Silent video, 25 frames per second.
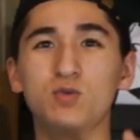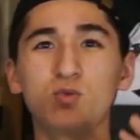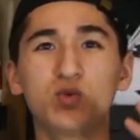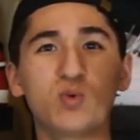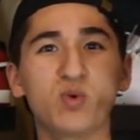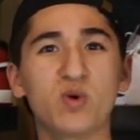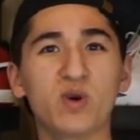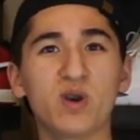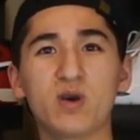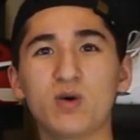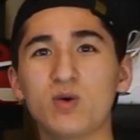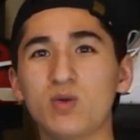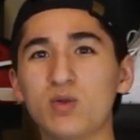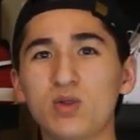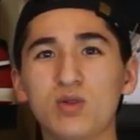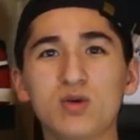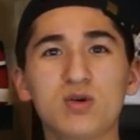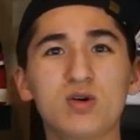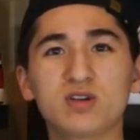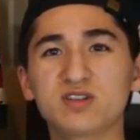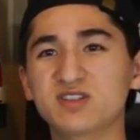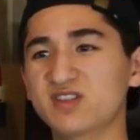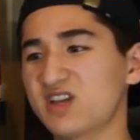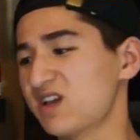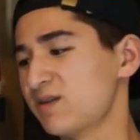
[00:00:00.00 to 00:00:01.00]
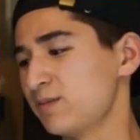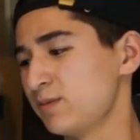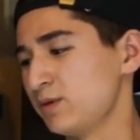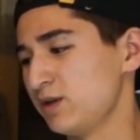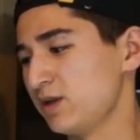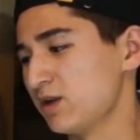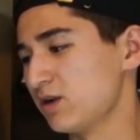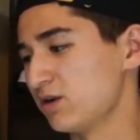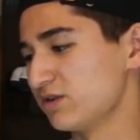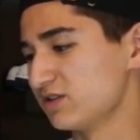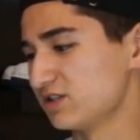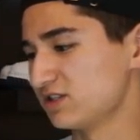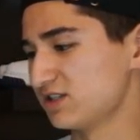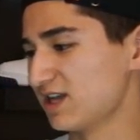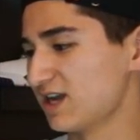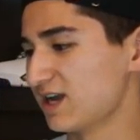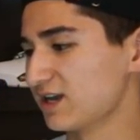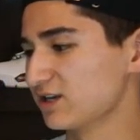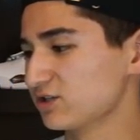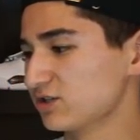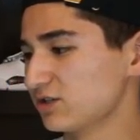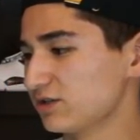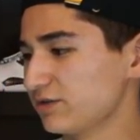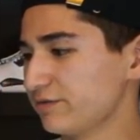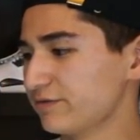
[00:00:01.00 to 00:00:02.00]
a long time ago. This is
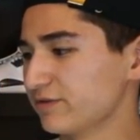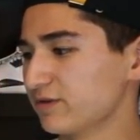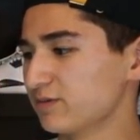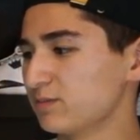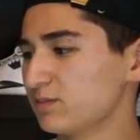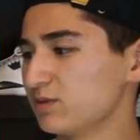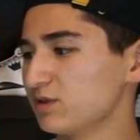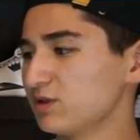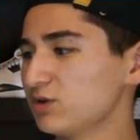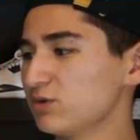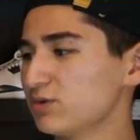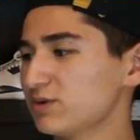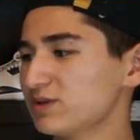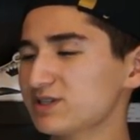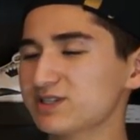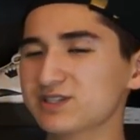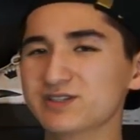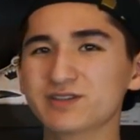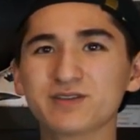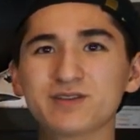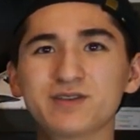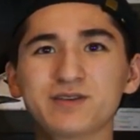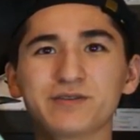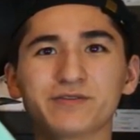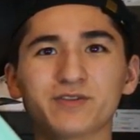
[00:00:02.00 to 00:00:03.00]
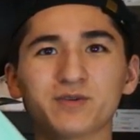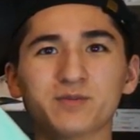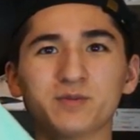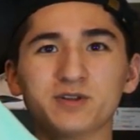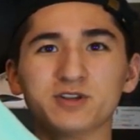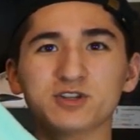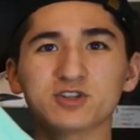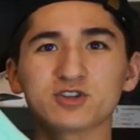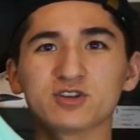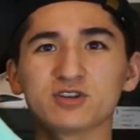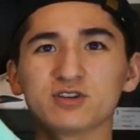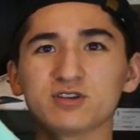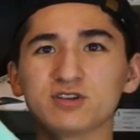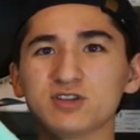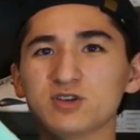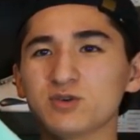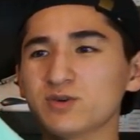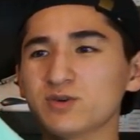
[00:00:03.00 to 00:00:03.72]
actually from Lewis from Latrill